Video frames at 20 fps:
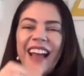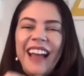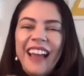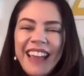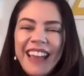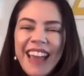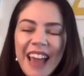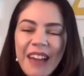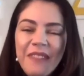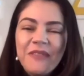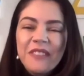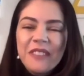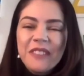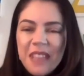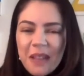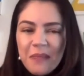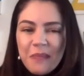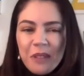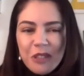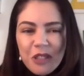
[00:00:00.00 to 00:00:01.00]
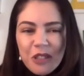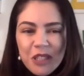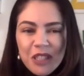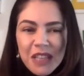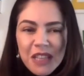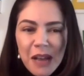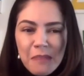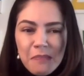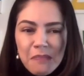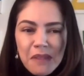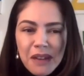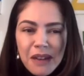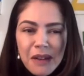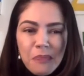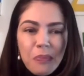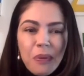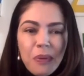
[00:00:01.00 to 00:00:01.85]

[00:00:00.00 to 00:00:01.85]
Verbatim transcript: I have established some uh,